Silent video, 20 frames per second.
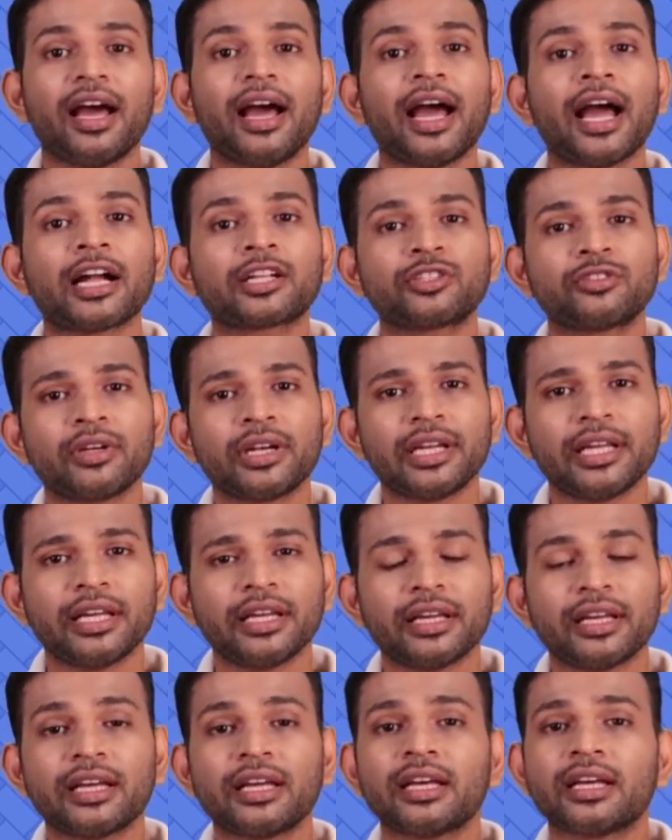
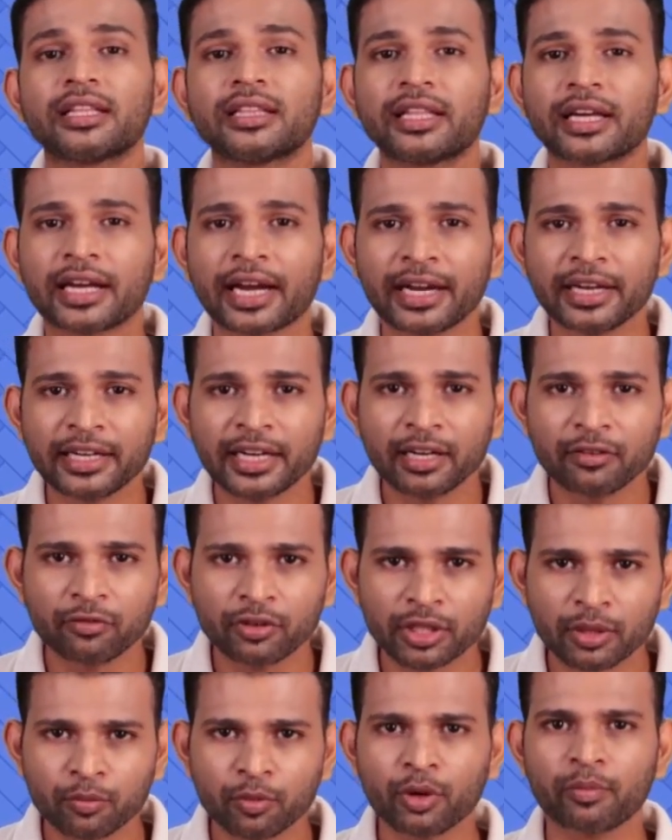Actually, the content for
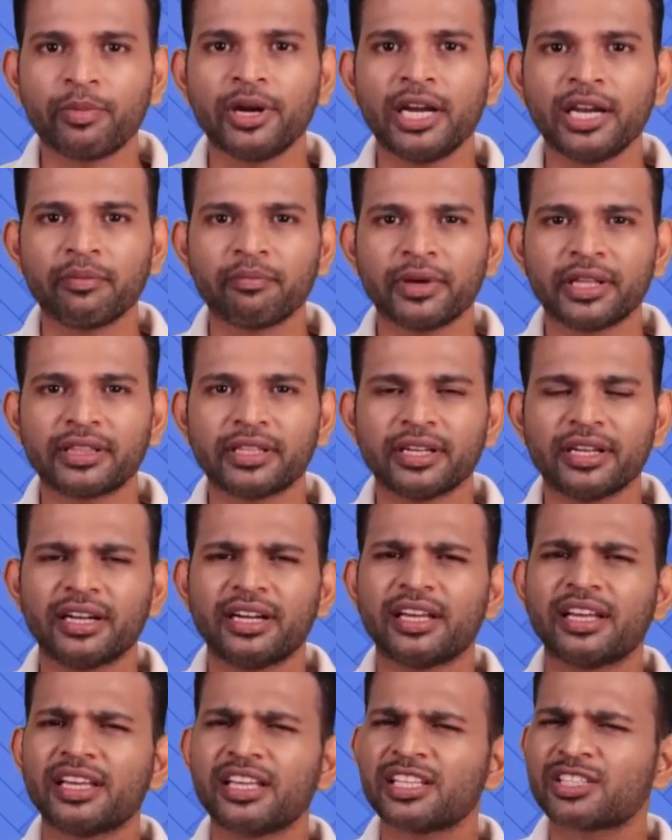the book building
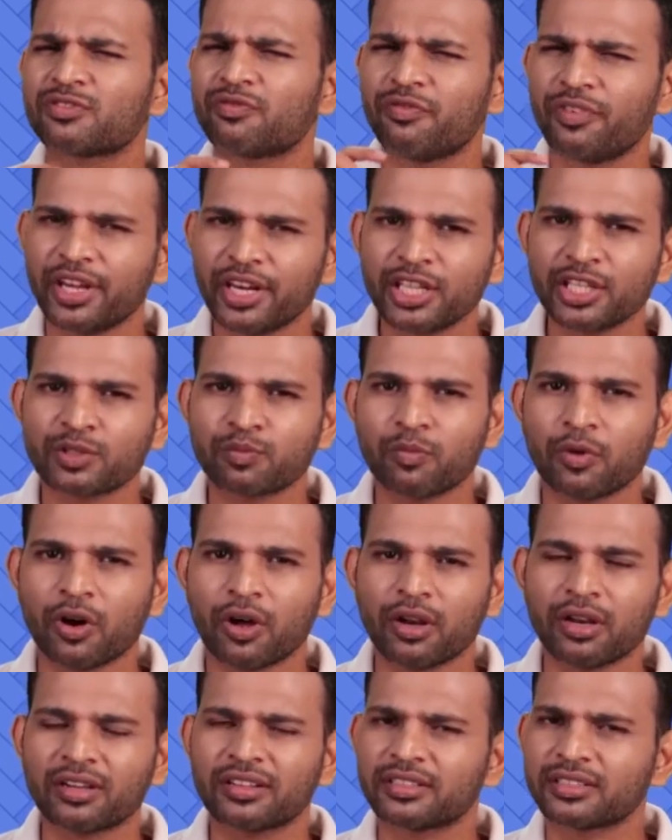method is very
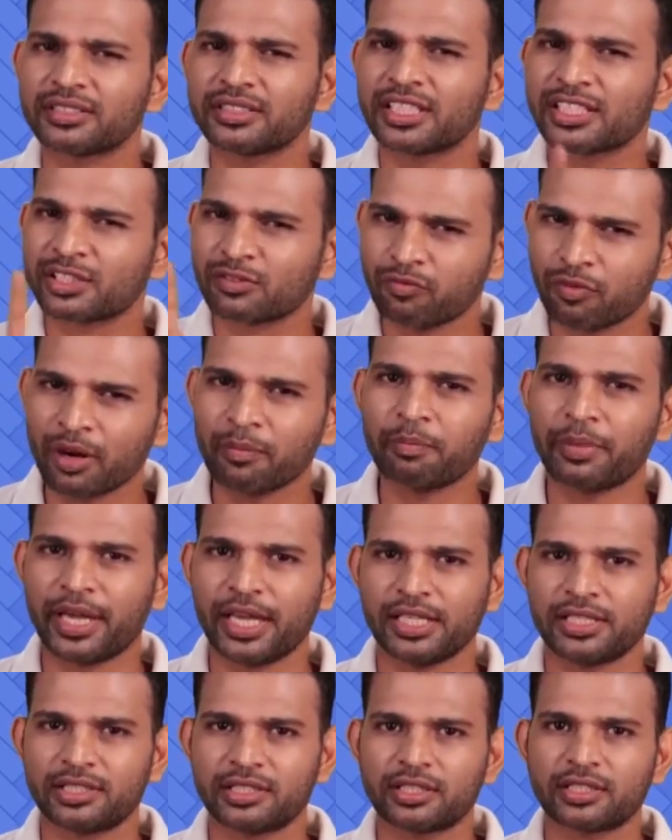small, just one
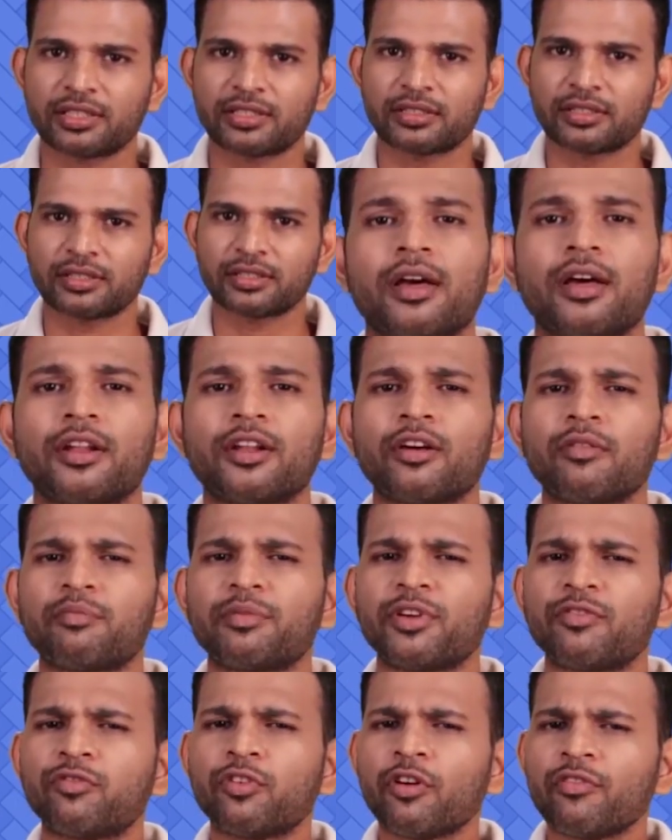page. Now,
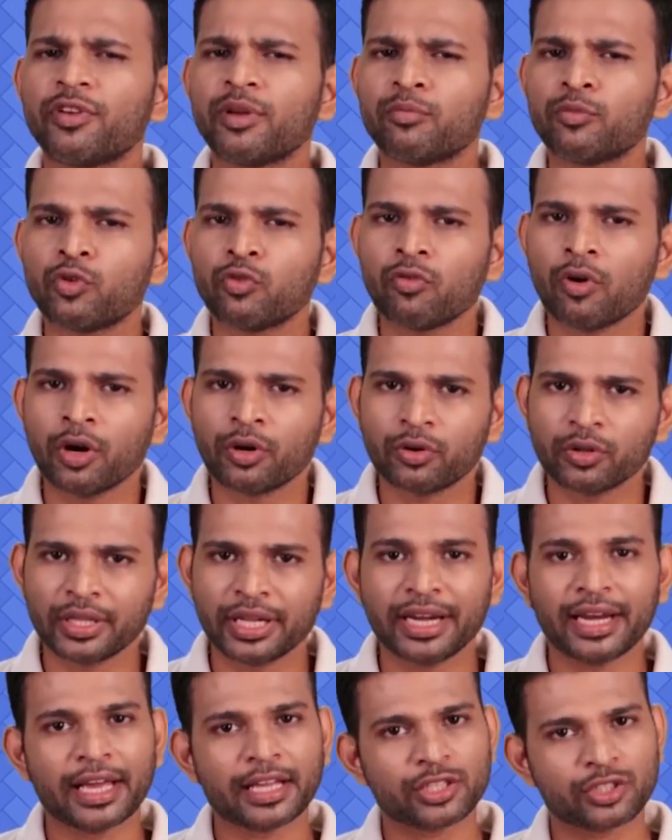before we move on to the
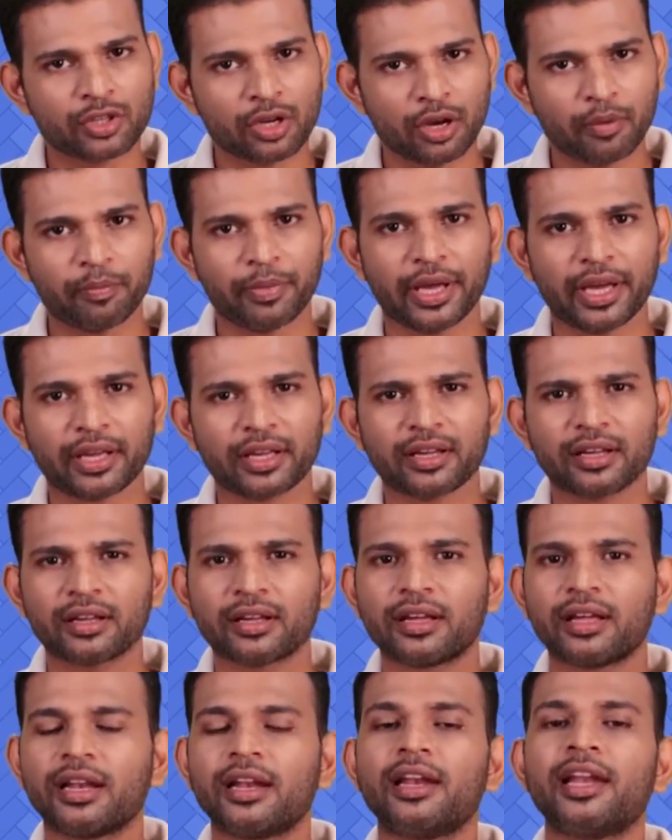next topic,
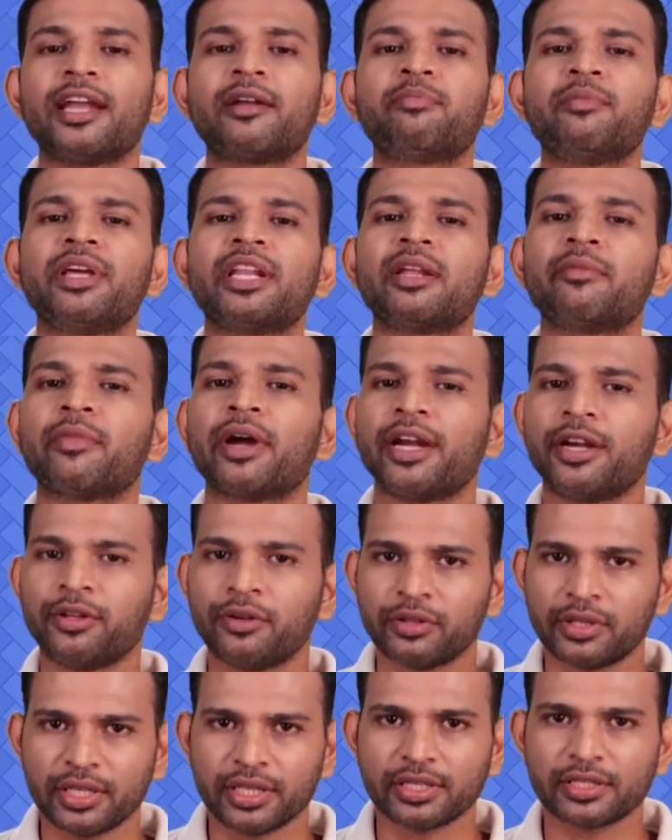let me remind
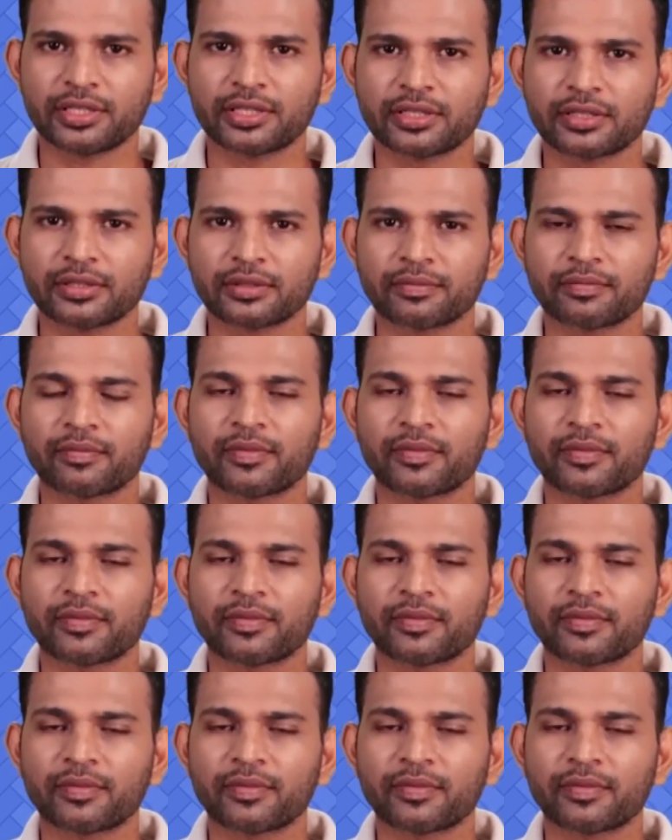you this.